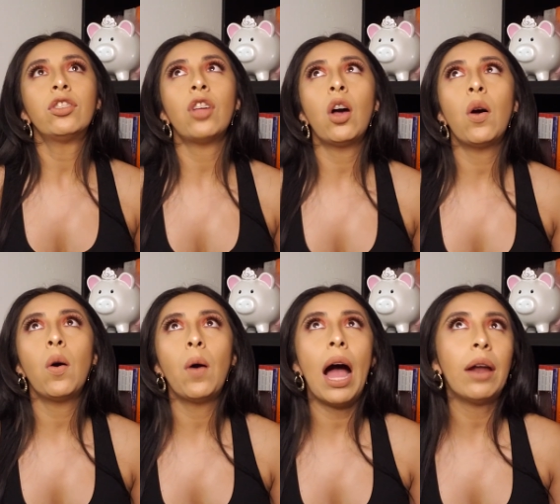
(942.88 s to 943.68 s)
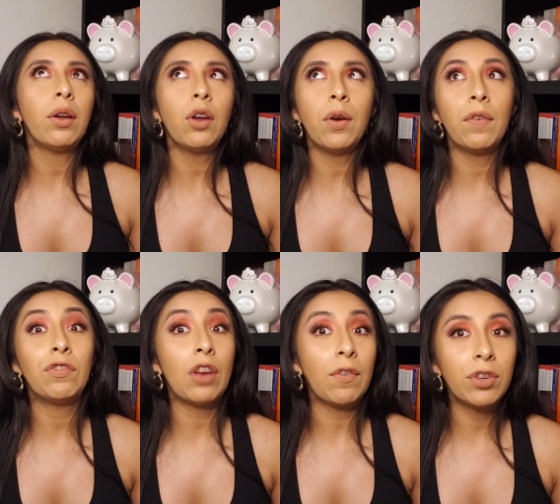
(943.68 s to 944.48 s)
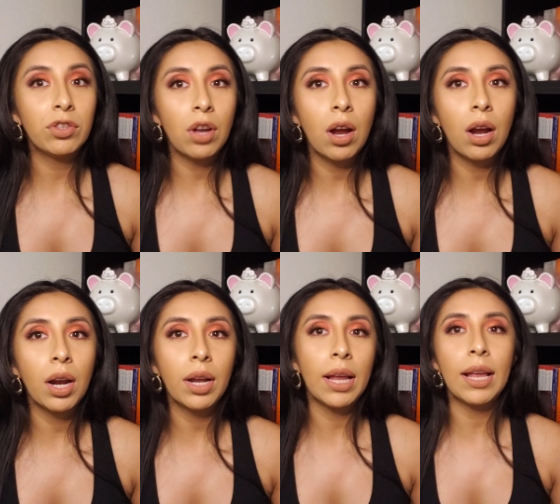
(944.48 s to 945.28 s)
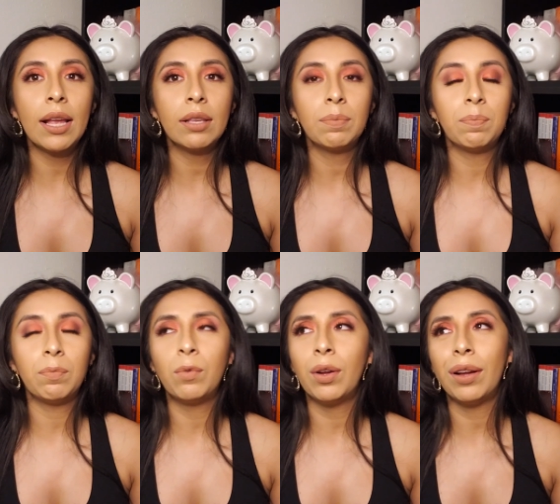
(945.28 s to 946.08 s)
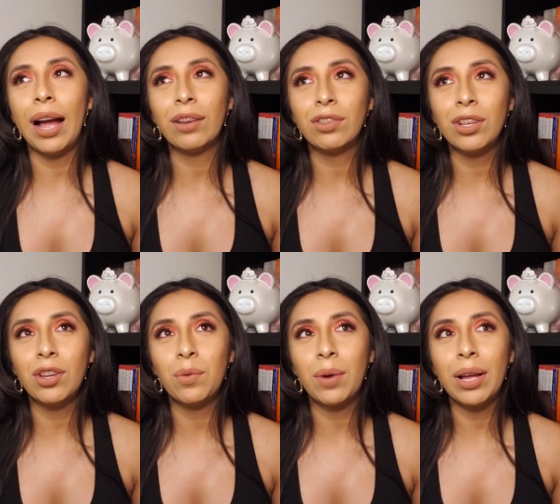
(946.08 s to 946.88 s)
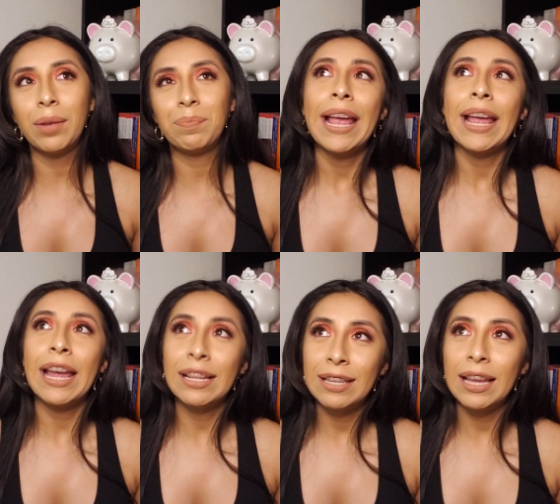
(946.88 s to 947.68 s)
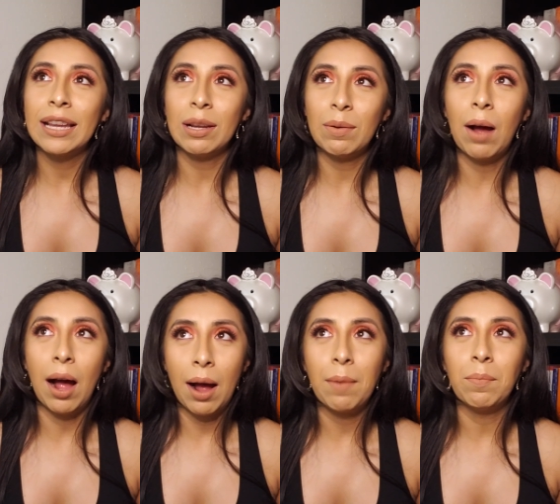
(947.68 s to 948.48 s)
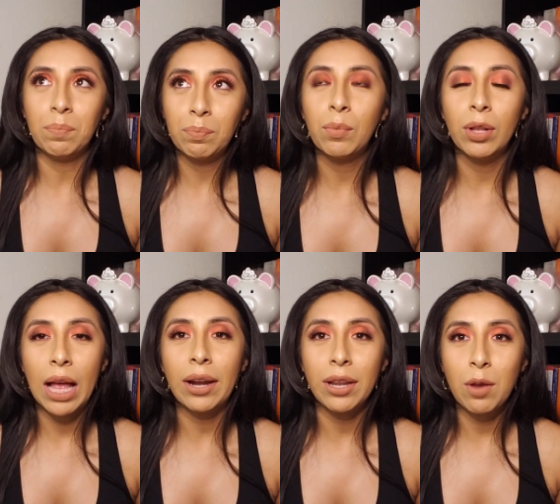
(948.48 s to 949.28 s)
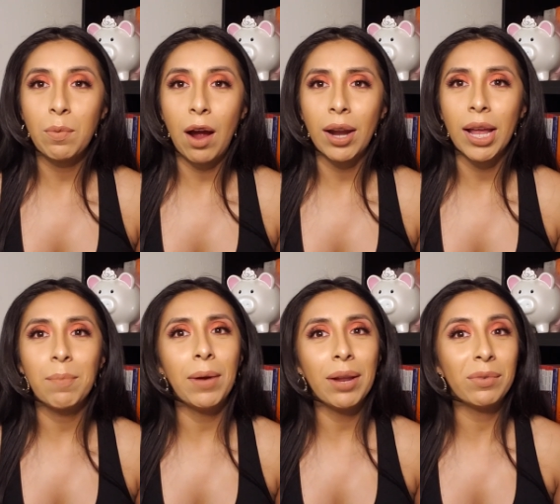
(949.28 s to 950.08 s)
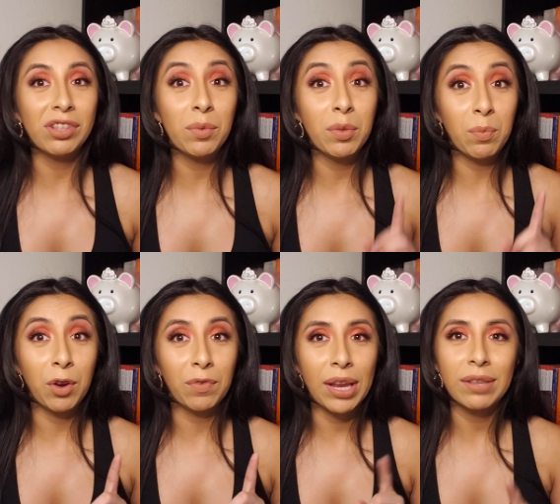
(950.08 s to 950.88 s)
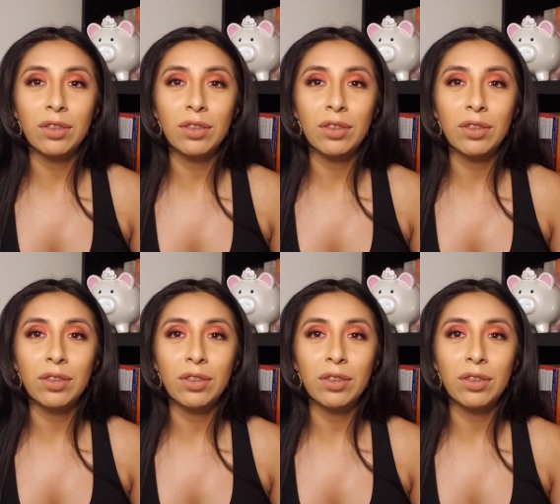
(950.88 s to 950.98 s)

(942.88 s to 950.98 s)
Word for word: So I don't know if Jeffree Star is, well actually, you know what, he did pull out a new product, but it wasn't with Morphe.